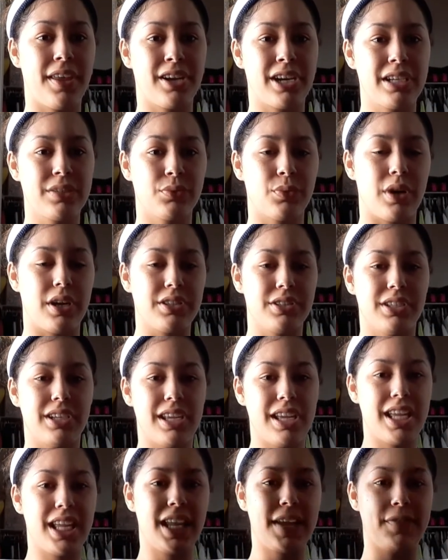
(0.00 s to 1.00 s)
Thank you guys for watching
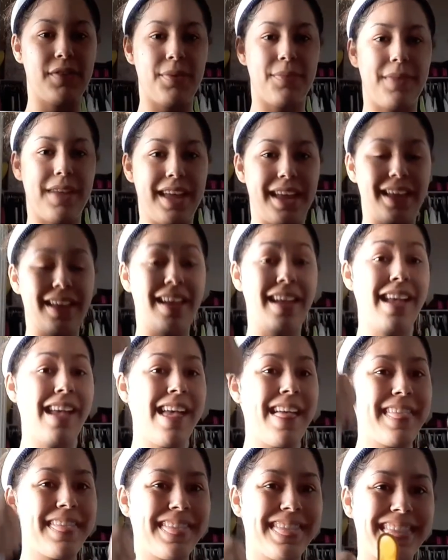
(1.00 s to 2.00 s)
it. Give it a big
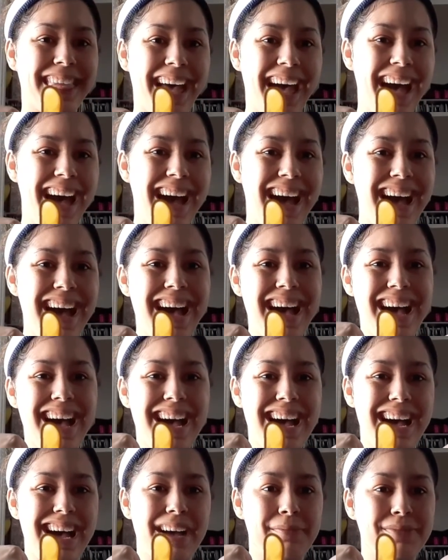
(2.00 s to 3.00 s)

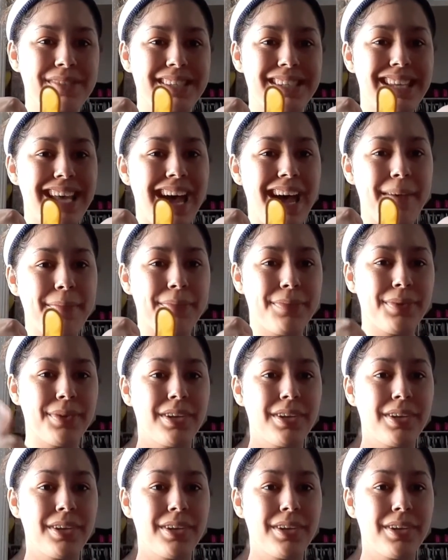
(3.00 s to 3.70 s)
thumbs up.